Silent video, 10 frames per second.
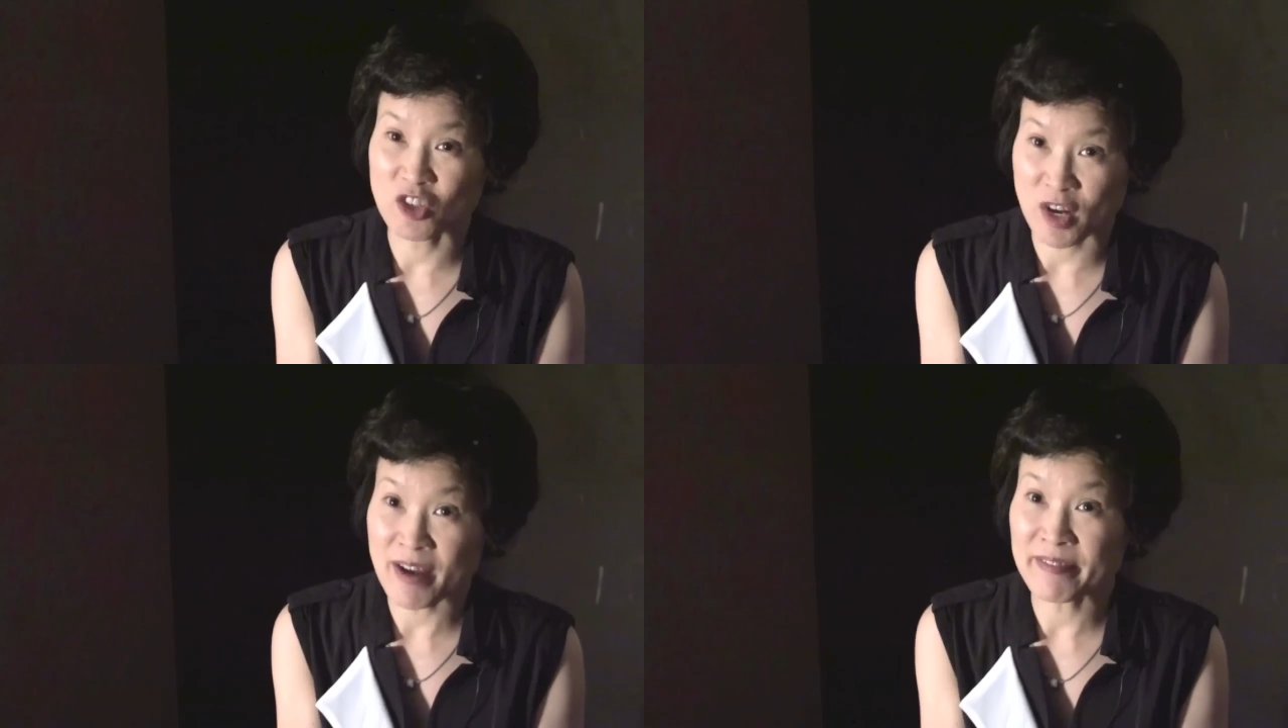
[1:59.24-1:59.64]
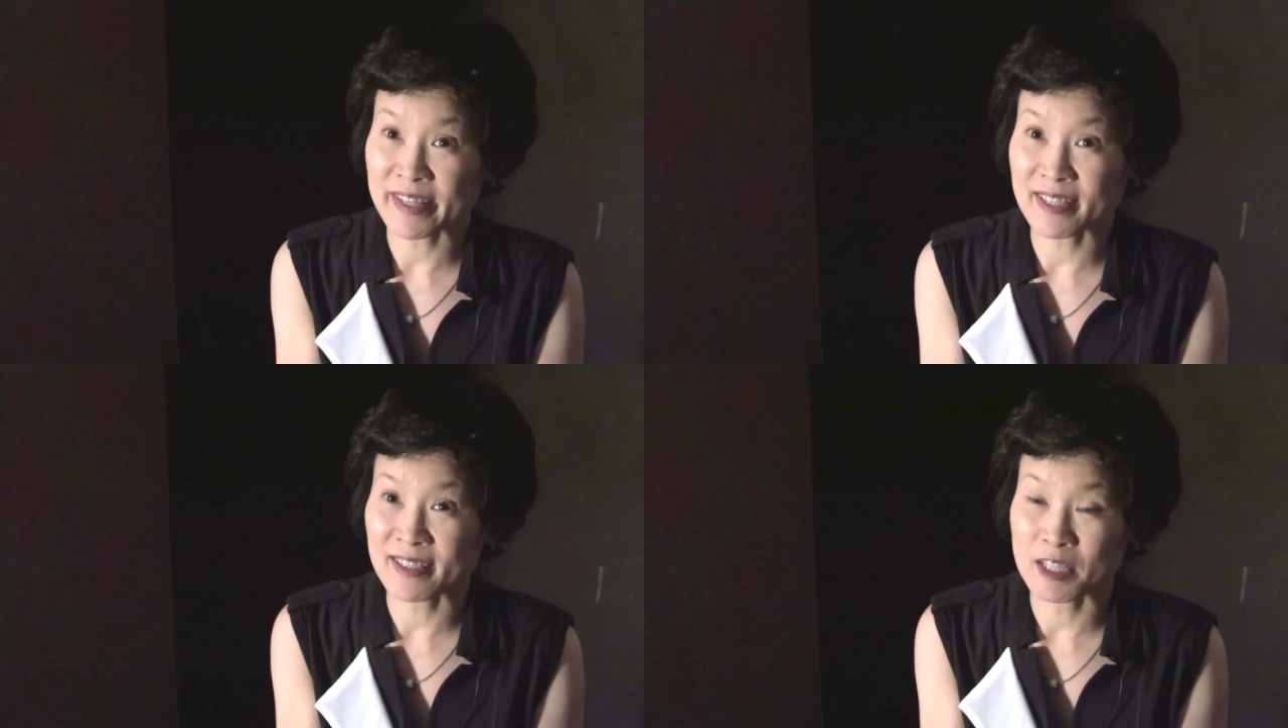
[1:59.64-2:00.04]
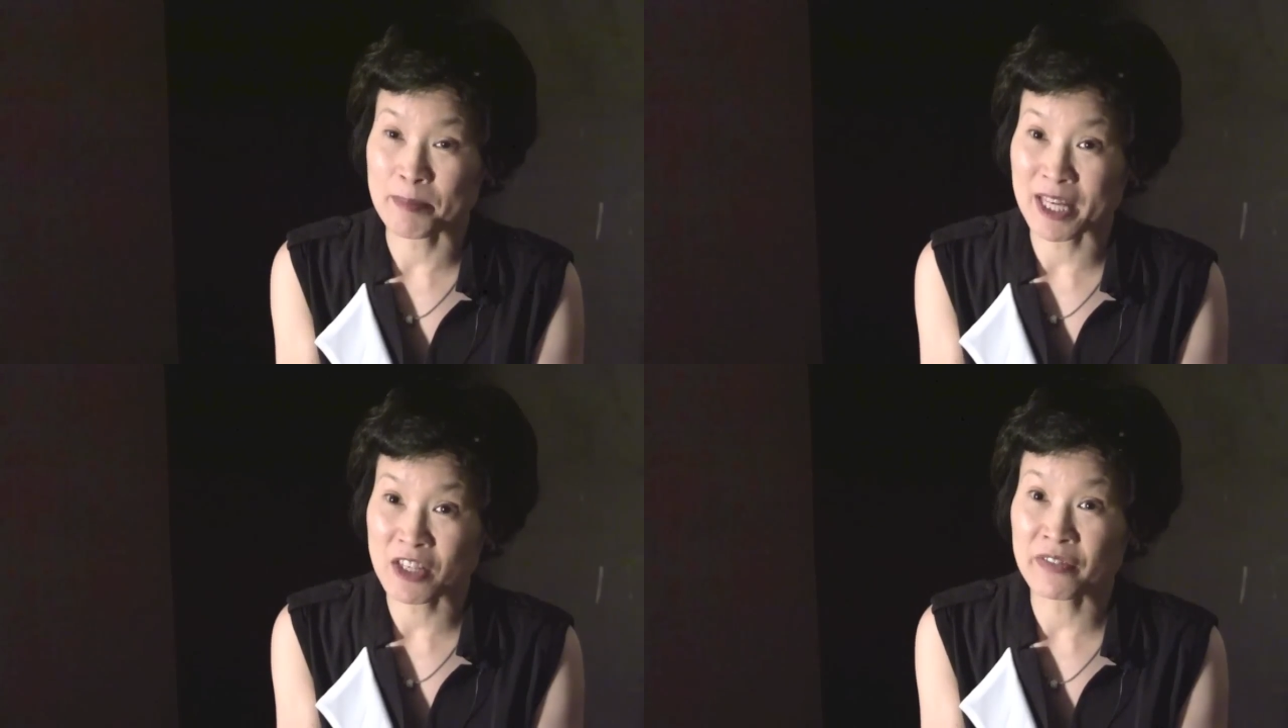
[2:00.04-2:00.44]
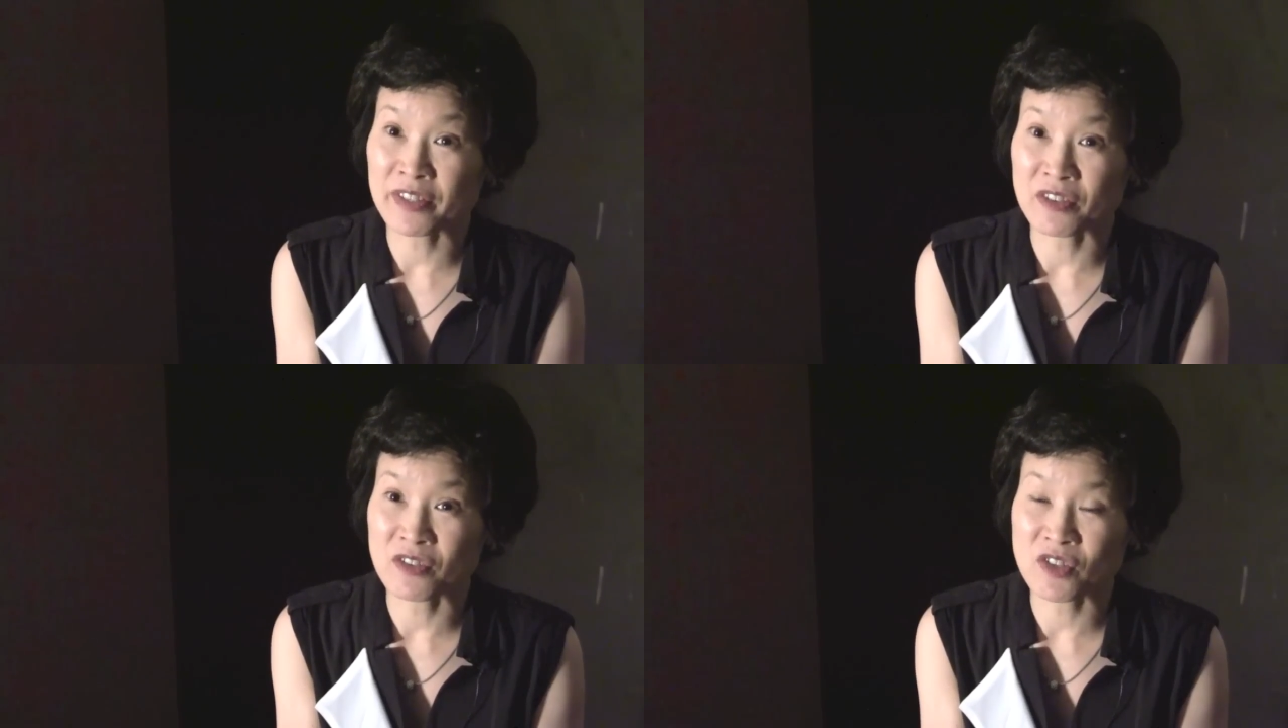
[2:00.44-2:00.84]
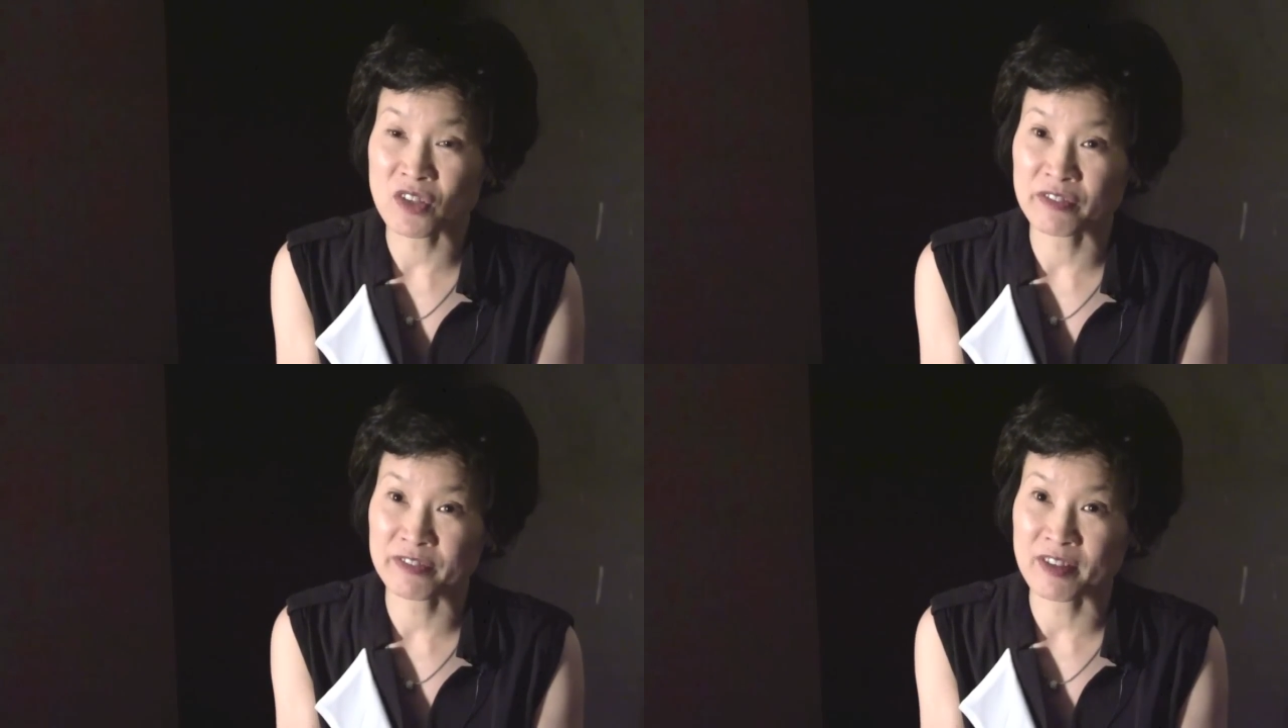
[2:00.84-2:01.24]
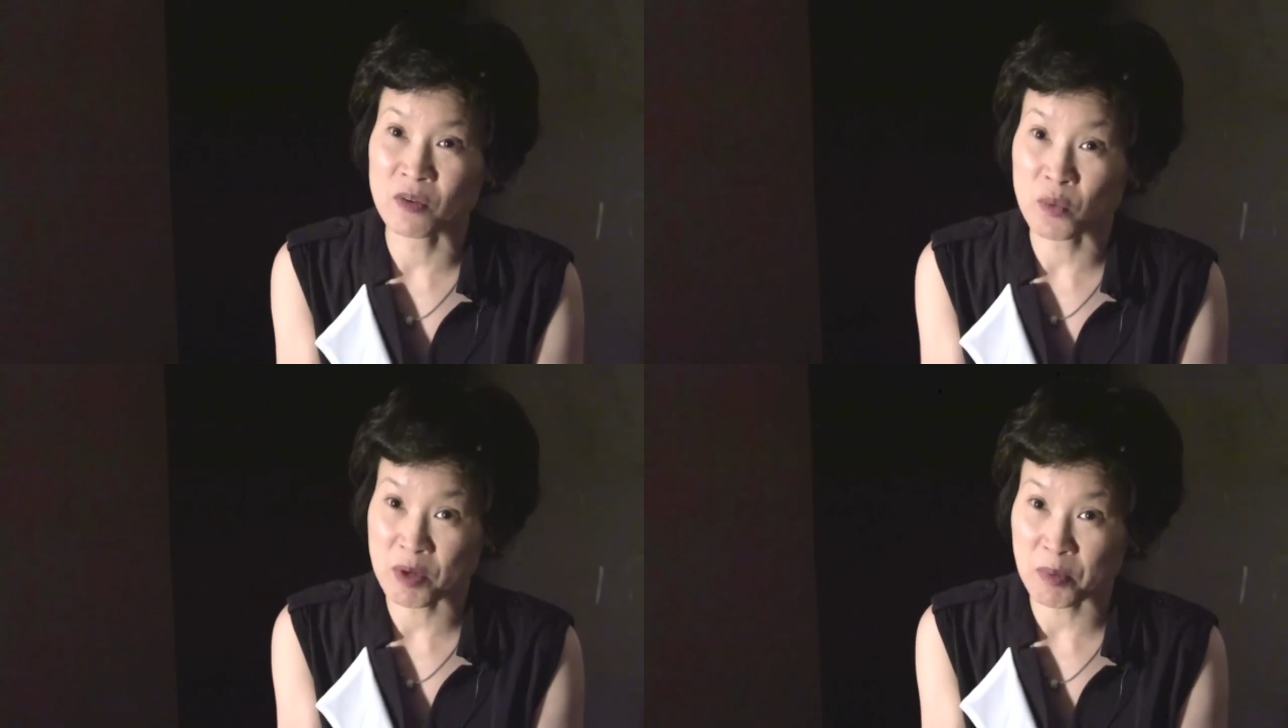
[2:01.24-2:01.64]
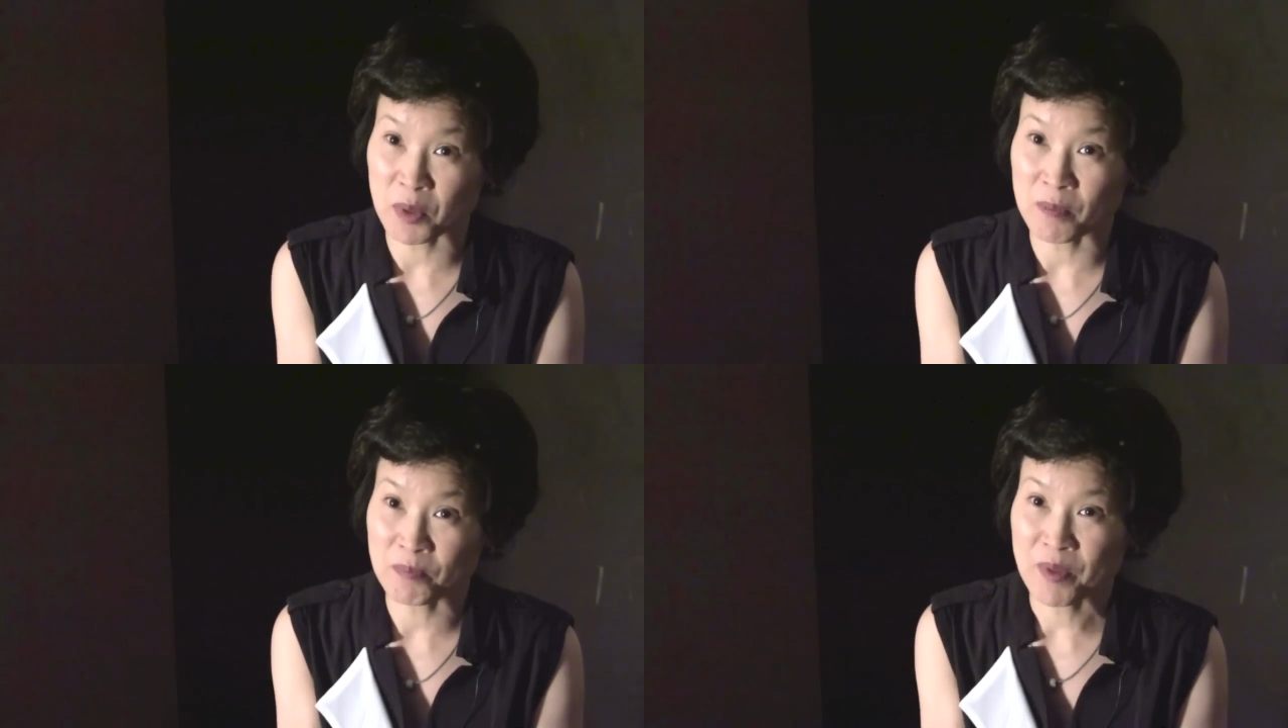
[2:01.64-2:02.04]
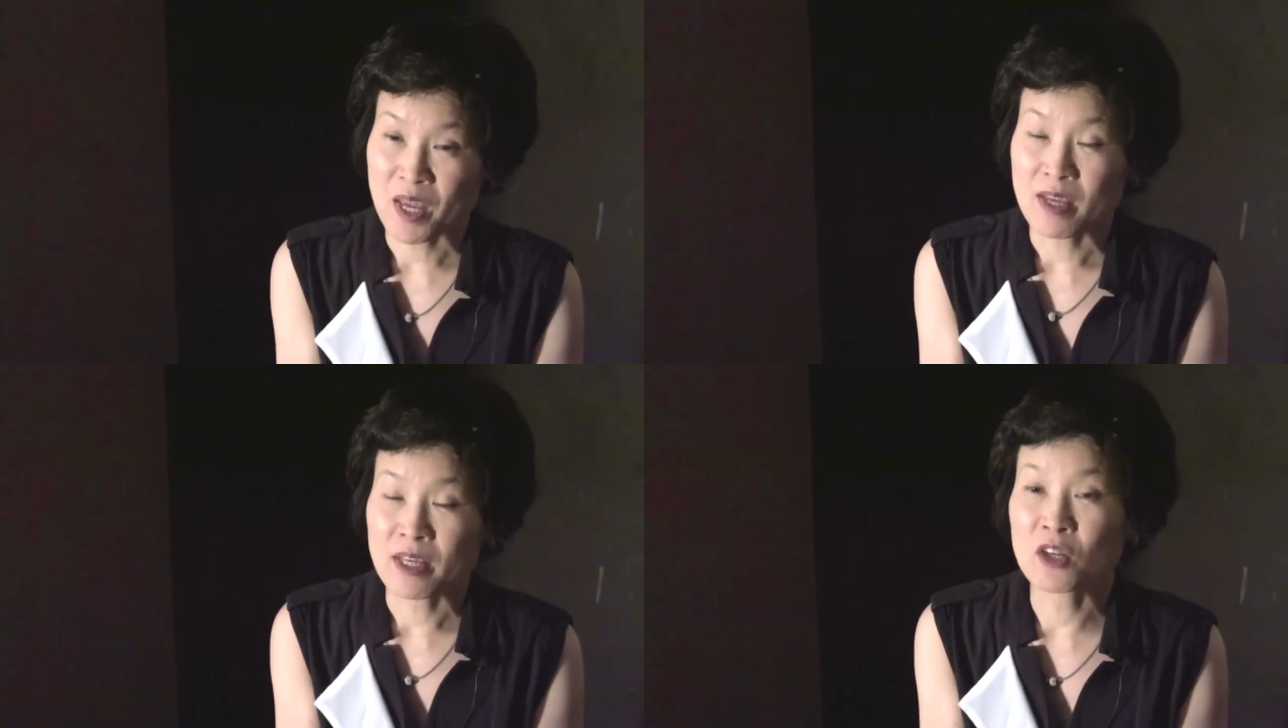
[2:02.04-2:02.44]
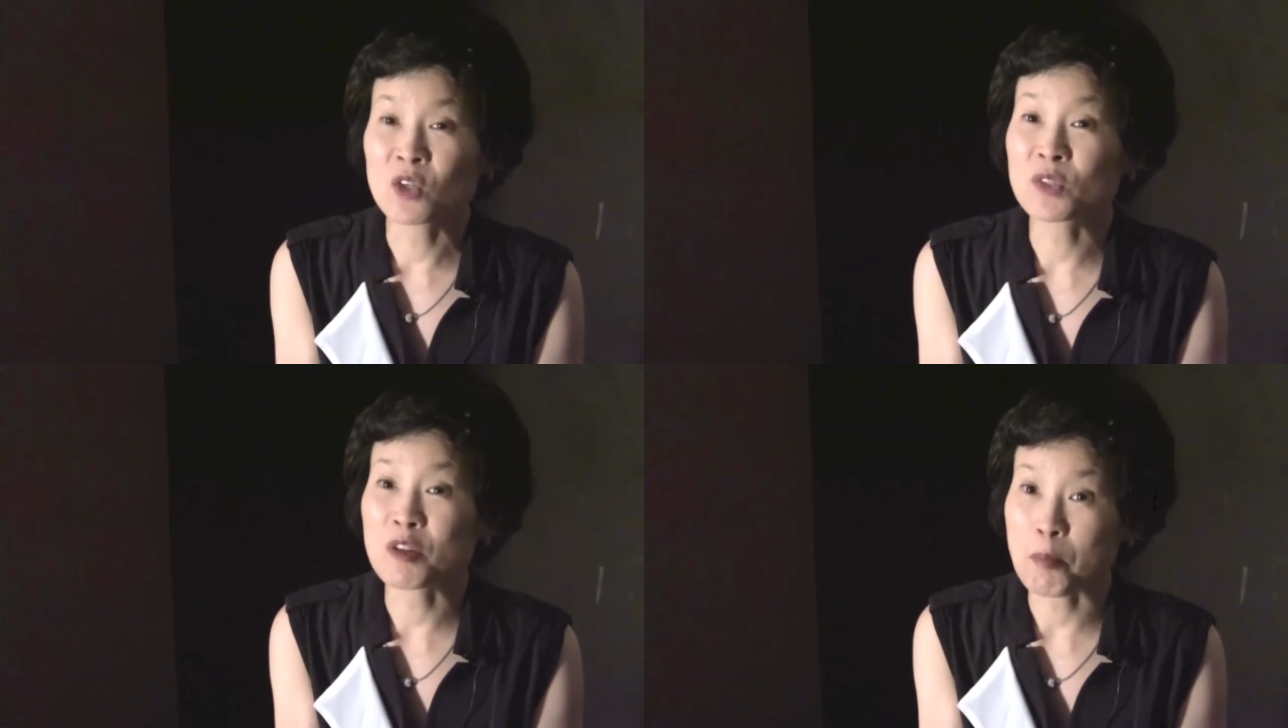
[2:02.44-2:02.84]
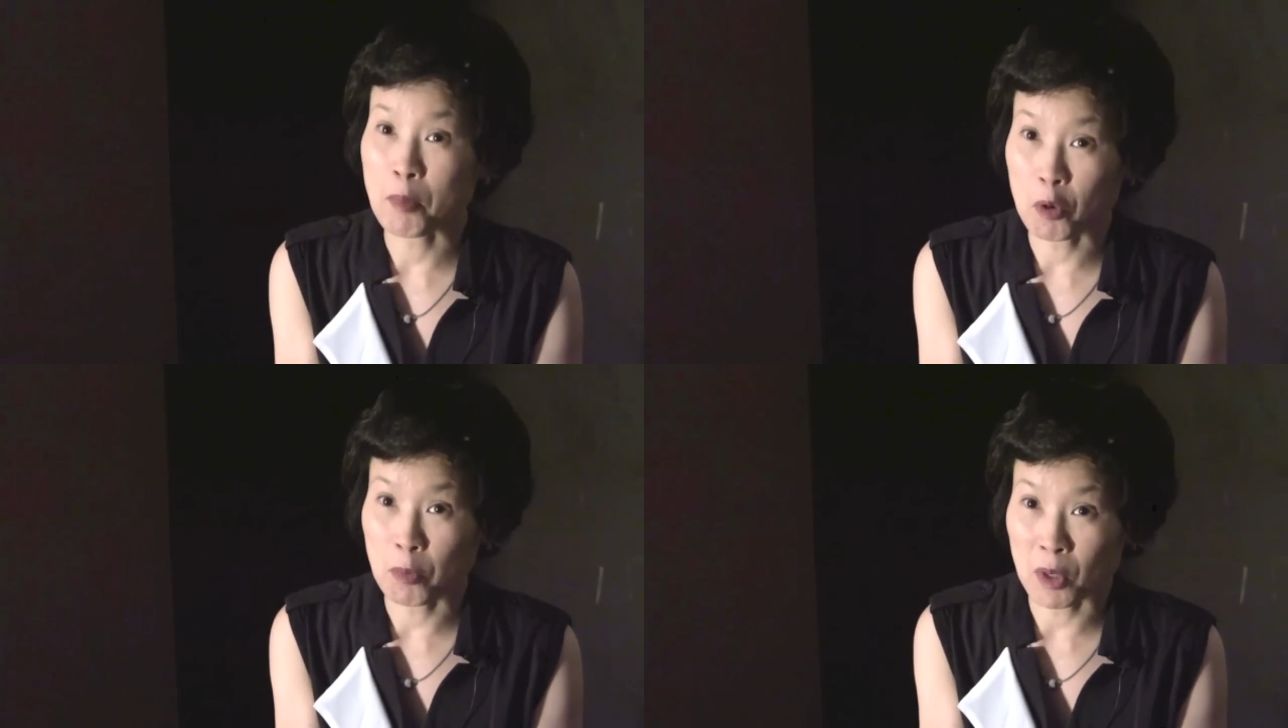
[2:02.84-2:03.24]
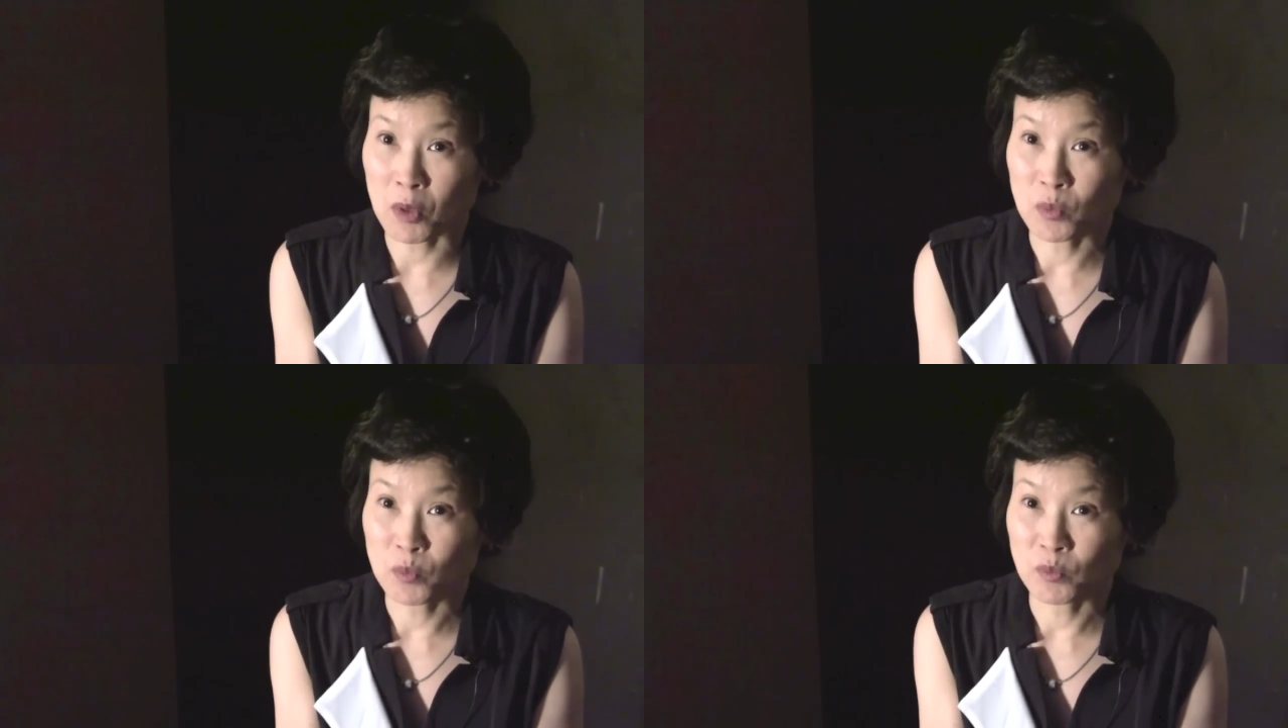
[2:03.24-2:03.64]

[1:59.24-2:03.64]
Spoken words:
the traffic, the page views of Weibo, including mobile,